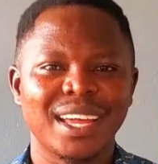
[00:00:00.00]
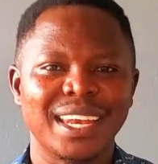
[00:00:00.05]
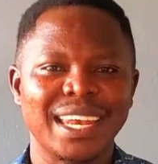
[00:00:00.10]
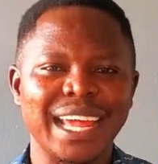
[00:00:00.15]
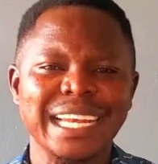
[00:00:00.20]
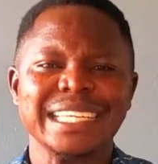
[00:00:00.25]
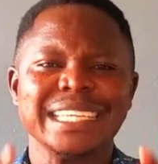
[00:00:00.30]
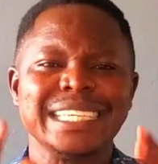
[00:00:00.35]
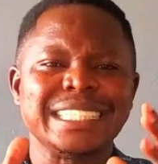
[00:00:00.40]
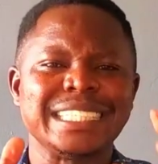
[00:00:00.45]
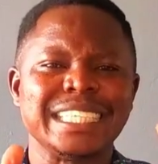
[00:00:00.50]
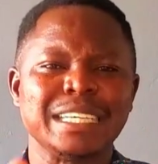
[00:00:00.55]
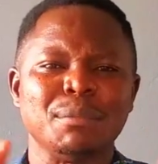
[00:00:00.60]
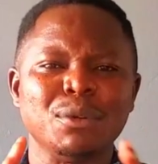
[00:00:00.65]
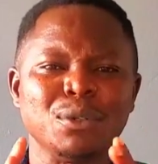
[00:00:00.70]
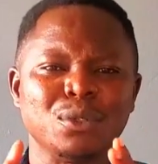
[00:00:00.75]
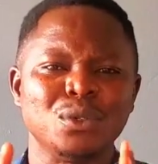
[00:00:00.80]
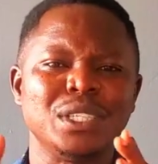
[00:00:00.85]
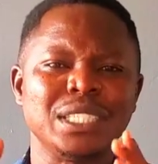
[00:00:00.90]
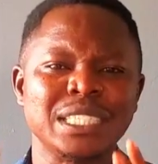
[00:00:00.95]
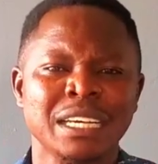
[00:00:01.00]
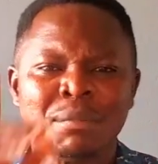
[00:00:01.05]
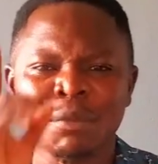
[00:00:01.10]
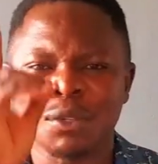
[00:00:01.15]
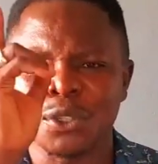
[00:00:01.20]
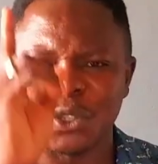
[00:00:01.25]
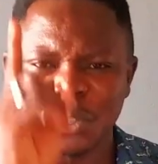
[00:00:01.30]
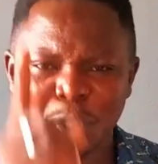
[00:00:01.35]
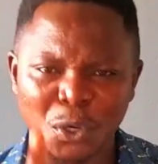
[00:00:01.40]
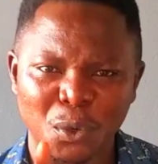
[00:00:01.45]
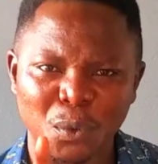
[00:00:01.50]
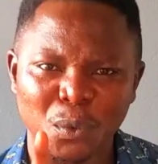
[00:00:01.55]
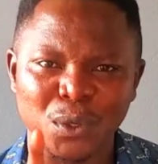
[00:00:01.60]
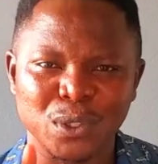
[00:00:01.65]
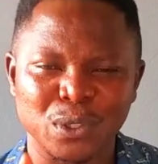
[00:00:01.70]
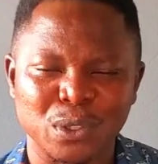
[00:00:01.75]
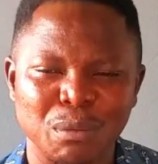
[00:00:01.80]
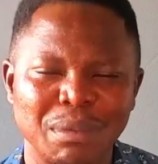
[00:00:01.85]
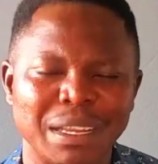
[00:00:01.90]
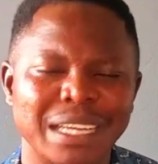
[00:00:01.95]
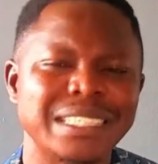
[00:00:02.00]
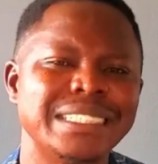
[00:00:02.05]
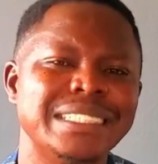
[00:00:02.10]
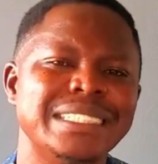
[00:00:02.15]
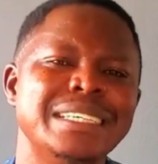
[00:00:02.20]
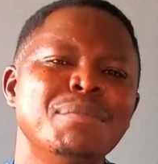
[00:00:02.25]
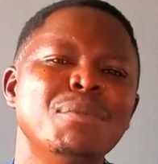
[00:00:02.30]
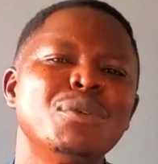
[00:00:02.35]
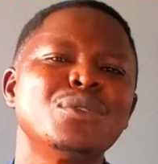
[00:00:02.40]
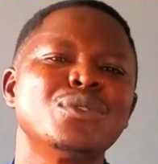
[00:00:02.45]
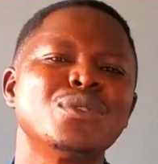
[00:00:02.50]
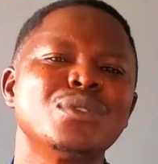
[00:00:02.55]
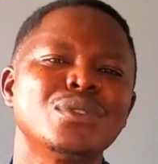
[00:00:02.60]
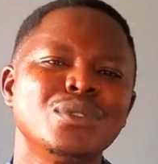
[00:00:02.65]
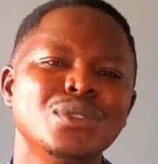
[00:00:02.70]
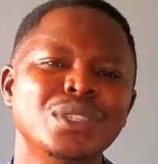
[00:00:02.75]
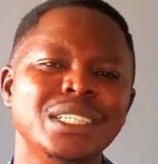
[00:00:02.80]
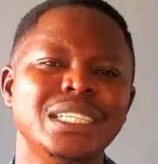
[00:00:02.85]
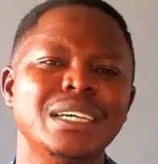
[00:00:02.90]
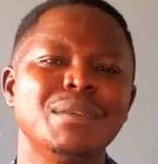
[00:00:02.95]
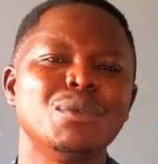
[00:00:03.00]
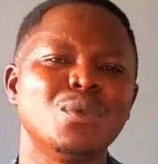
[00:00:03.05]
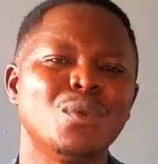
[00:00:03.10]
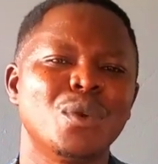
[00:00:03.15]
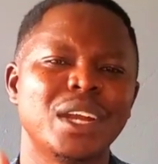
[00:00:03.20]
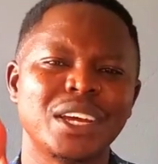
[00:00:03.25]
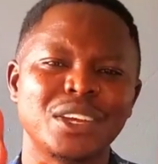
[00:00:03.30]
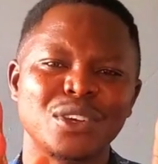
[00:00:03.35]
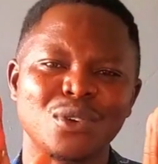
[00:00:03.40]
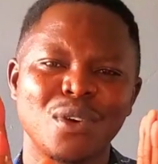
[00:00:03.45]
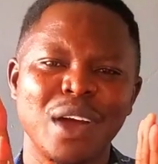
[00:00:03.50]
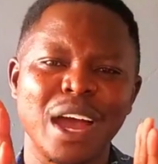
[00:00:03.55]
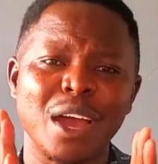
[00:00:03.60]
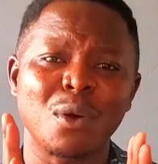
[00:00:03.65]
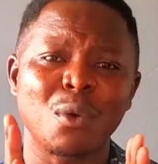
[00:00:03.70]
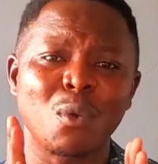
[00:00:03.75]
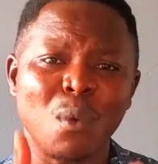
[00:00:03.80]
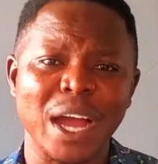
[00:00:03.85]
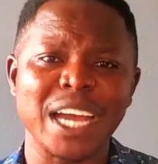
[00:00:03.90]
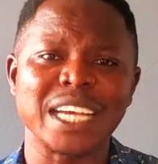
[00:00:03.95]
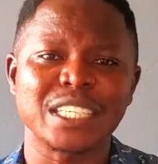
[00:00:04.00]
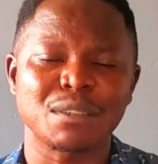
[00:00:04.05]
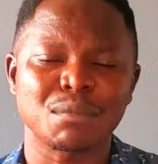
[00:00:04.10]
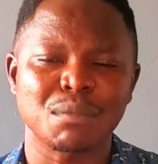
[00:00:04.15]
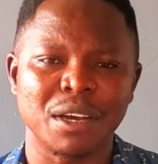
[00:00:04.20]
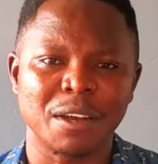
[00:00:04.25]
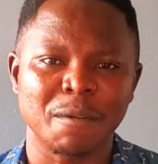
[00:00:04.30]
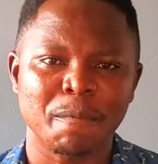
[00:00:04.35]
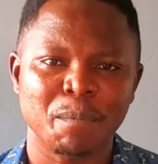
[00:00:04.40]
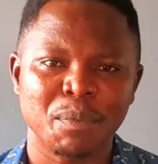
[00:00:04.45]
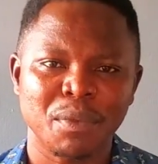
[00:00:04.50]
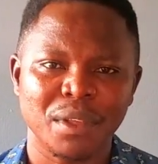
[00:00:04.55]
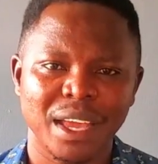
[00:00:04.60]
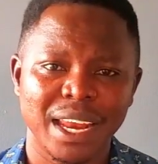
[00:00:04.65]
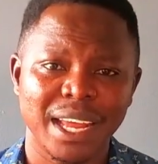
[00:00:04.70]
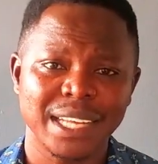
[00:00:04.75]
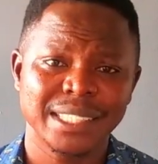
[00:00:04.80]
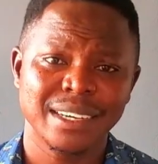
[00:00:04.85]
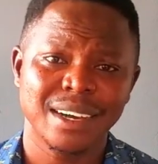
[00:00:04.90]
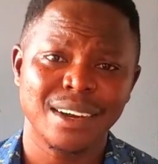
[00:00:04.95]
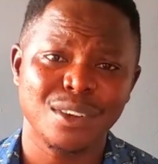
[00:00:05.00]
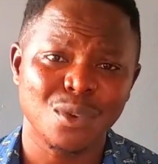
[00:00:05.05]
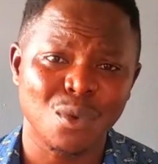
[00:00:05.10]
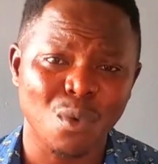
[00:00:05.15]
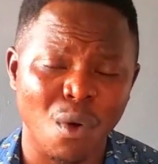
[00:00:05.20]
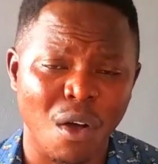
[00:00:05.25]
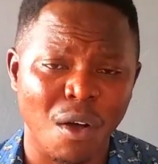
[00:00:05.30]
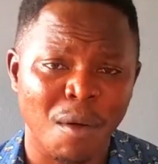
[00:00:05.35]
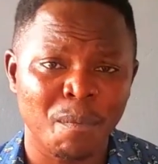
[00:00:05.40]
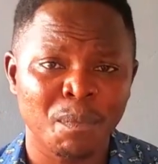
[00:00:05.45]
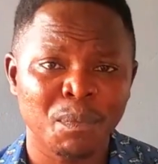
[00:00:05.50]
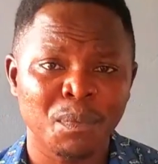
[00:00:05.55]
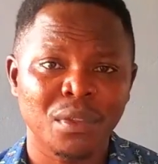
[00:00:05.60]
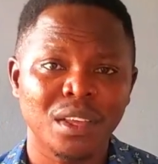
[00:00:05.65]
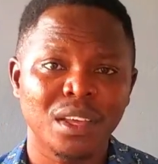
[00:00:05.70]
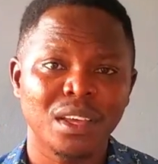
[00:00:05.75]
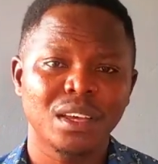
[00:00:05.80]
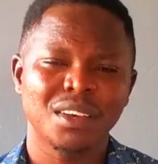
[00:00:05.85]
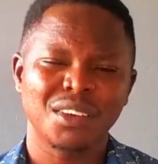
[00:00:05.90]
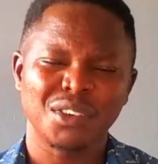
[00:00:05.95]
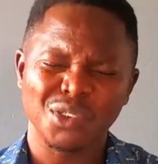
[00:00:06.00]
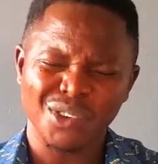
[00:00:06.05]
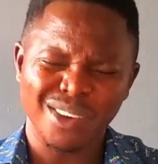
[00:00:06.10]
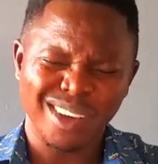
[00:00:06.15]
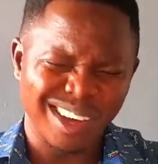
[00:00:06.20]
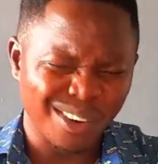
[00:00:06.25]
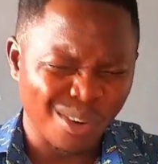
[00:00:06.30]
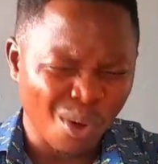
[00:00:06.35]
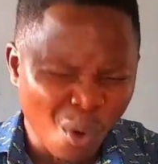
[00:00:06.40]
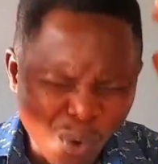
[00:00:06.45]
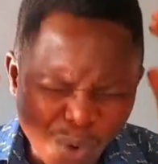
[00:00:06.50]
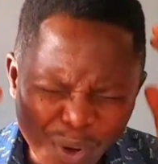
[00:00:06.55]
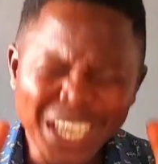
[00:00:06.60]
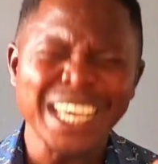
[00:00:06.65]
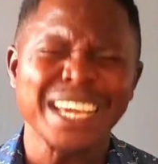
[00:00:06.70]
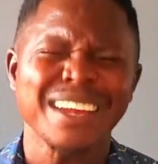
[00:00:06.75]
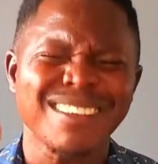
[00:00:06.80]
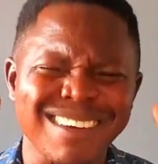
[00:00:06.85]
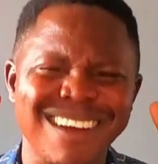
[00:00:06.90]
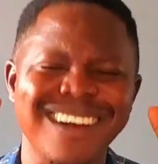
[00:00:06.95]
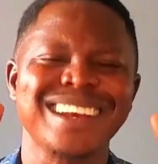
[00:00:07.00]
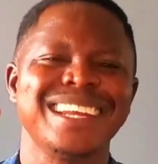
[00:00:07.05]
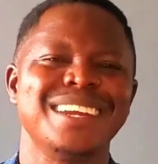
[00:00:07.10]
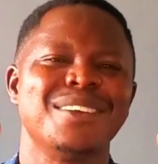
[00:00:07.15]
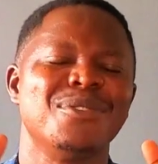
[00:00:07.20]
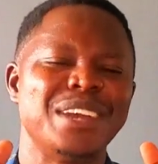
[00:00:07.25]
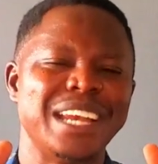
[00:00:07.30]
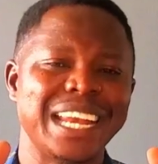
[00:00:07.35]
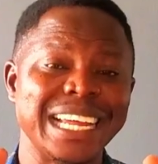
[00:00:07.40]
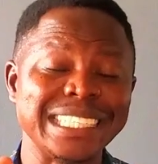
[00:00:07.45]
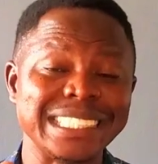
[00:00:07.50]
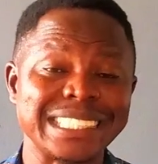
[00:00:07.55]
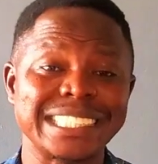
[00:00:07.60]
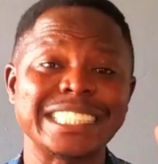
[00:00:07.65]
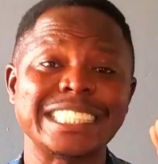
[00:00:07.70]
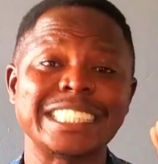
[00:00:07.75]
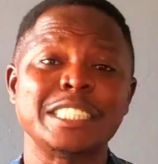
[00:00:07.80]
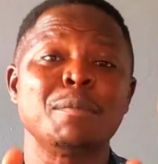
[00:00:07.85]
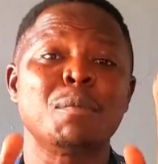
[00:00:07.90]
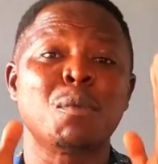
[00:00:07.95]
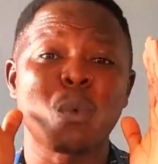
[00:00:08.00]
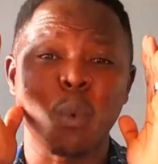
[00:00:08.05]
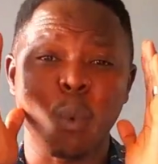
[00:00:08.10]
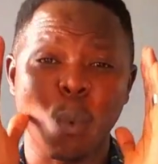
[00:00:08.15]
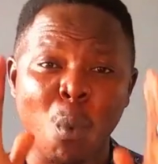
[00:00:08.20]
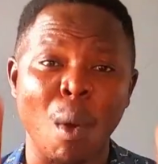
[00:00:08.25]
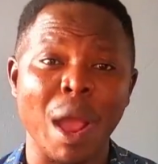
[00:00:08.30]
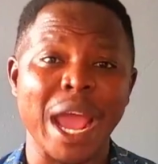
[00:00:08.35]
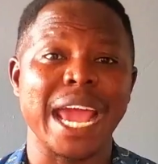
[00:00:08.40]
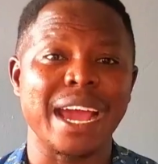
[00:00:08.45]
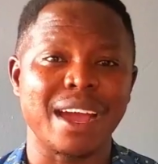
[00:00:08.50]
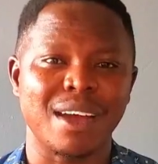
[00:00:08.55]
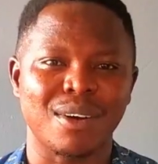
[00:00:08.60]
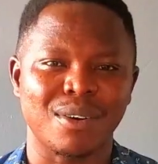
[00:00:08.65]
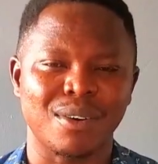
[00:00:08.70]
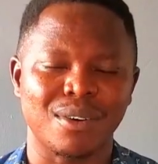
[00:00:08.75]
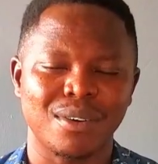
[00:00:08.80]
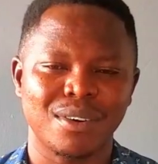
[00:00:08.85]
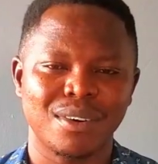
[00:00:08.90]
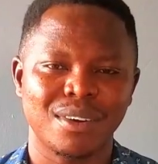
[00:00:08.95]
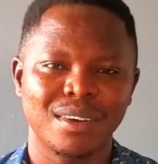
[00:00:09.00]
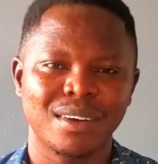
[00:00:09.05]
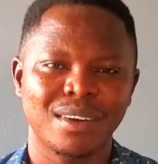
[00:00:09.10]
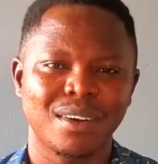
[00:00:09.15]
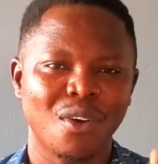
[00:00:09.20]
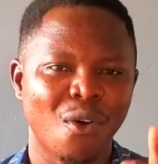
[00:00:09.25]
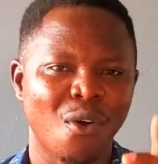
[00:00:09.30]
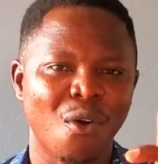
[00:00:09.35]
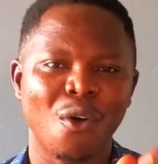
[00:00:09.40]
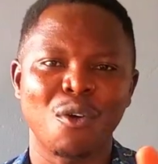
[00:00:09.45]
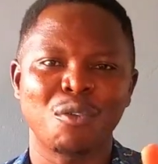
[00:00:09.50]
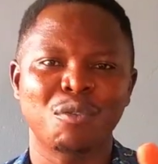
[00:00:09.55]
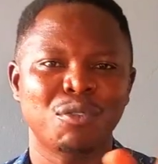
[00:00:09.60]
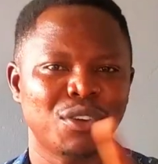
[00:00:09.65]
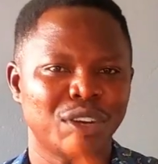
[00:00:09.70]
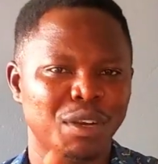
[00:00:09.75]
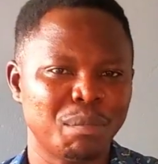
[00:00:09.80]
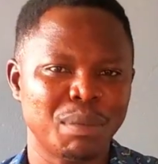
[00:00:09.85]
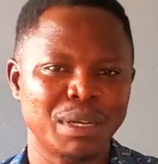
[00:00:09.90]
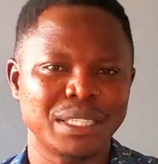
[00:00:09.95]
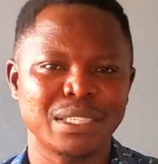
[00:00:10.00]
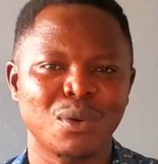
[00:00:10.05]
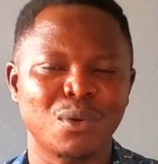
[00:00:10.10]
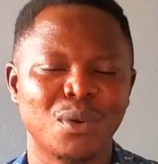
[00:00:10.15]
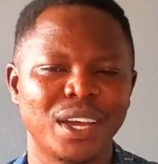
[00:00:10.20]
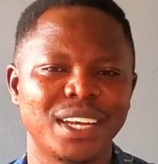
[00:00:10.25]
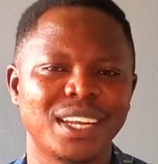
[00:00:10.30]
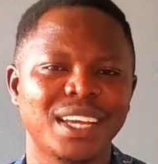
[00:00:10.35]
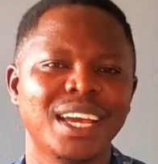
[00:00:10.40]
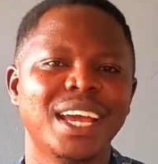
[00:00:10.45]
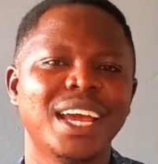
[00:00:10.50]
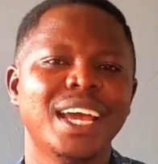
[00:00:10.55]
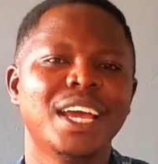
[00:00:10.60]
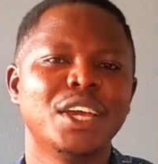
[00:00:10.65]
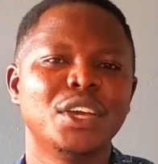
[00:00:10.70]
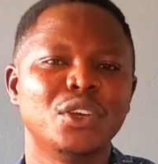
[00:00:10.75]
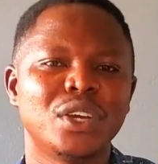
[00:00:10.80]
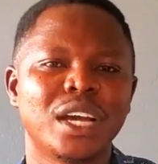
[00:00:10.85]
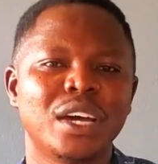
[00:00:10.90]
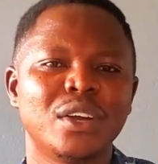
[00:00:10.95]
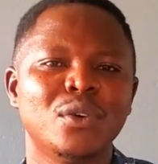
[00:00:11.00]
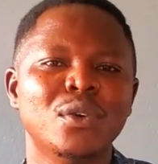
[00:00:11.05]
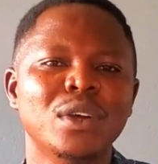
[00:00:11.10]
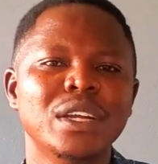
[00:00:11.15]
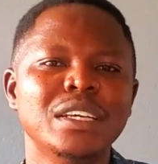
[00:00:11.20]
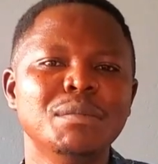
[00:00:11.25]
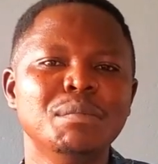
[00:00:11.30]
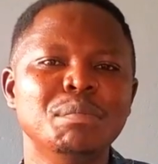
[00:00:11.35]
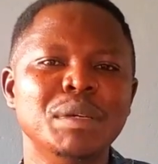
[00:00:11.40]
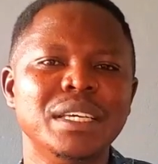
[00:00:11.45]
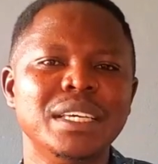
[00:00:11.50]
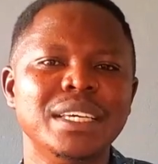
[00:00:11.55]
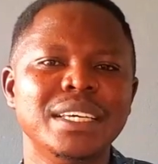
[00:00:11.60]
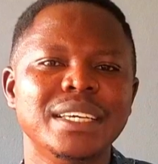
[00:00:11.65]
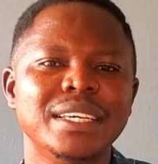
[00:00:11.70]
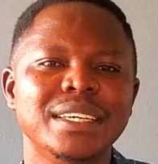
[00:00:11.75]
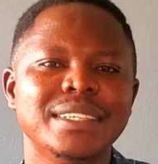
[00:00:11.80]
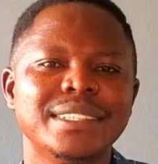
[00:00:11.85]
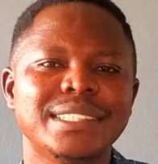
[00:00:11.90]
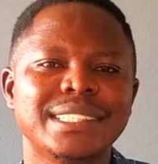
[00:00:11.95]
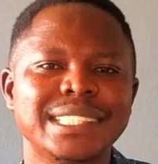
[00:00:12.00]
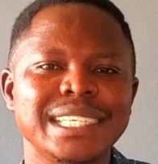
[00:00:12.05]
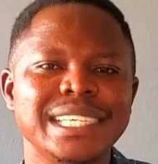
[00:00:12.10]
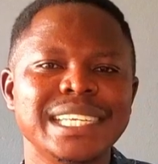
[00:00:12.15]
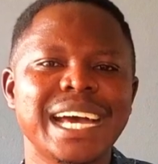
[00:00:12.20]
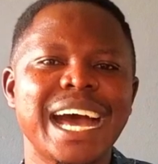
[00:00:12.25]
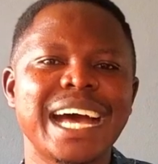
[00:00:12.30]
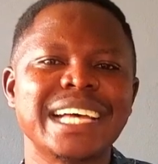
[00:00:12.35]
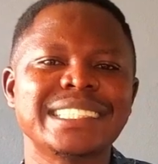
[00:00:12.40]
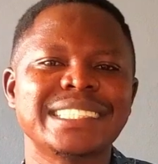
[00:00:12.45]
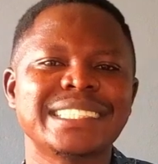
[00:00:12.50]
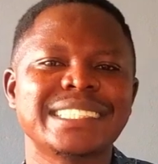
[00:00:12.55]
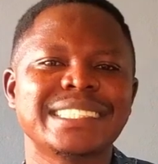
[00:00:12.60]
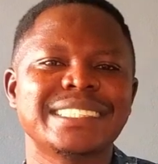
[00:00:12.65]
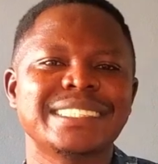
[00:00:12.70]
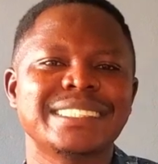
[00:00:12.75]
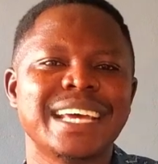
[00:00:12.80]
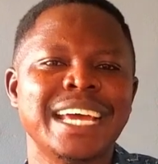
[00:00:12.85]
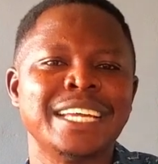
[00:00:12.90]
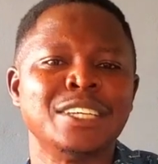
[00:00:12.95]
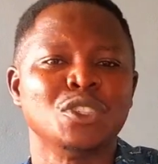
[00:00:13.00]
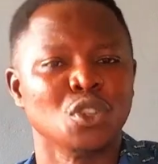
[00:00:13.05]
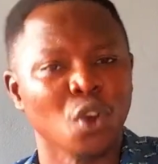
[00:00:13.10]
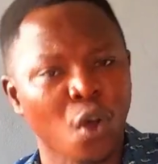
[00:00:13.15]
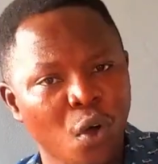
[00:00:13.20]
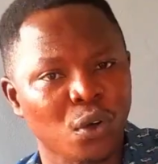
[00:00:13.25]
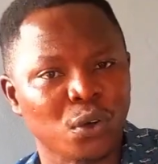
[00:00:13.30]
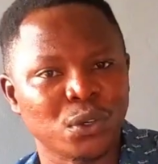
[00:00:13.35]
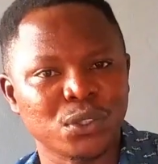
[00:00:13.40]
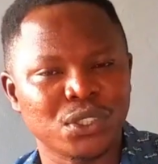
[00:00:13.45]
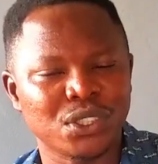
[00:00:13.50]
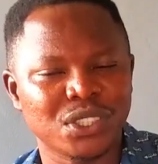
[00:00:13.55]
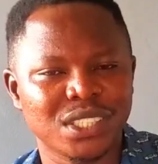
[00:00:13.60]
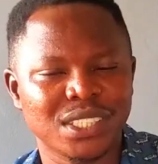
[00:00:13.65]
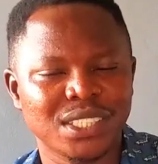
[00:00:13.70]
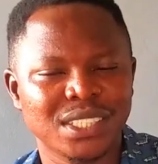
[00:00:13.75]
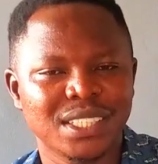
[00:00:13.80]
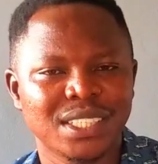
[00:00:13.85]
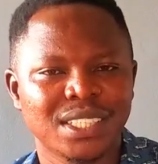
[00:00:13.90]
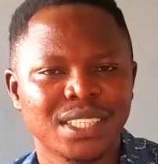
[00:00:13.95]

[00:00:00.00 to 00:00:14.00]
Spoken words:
that is able to determine your wisdom. That is able to determine whether you are a wise man. And I tell you what, you can only run a relationship well, or for the better word, you can only be seen as endorsed